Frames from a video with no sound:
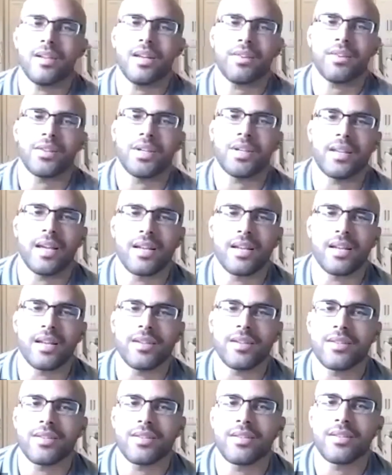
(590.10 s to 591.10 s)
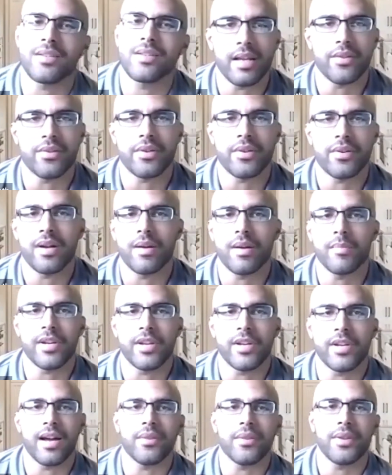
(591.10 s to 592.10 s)
nothing against any other
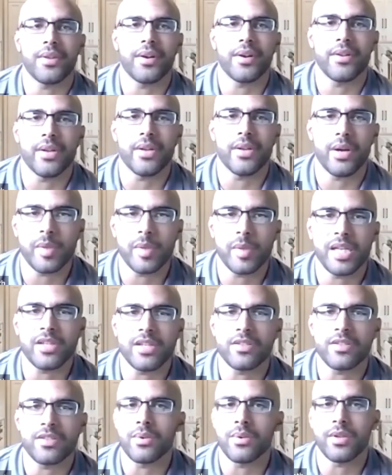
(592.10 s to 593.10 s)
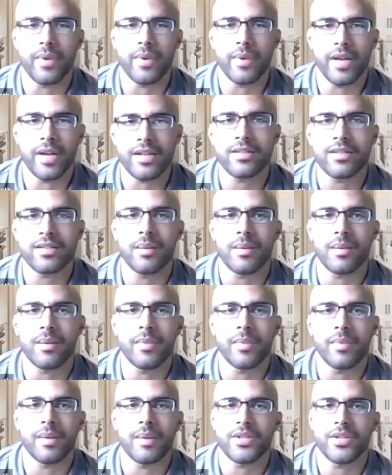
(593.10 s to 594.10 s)
company out there. Everybody's doing their best,
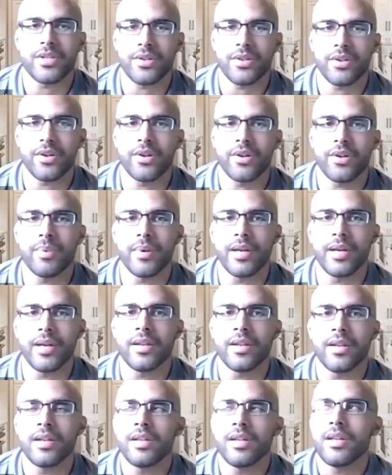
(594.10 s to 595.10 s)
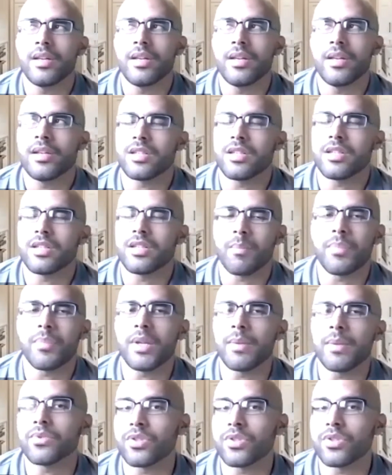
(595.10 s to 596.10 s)
I'm sure, but some
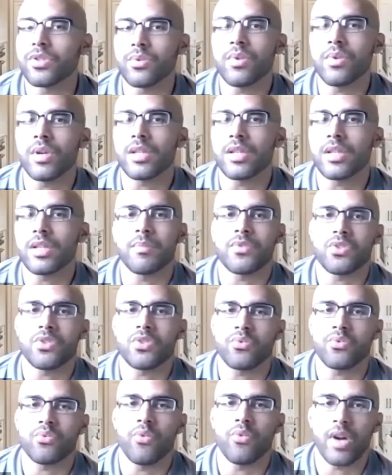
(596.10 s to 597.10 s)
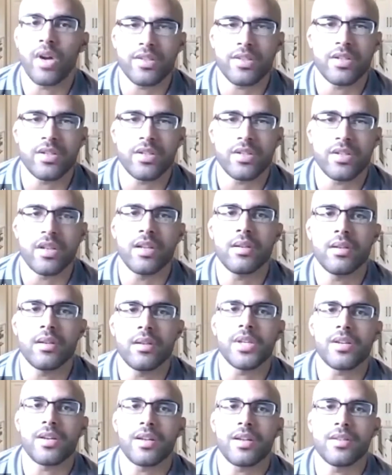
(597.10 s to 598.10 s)
people do attempt to rush it
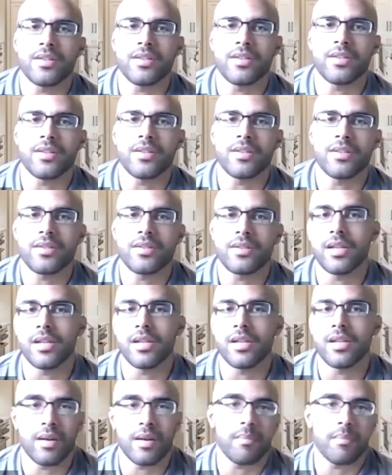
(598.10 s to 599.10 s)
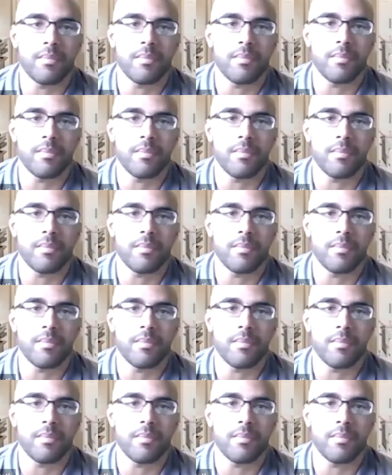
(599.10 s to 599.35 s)
because in some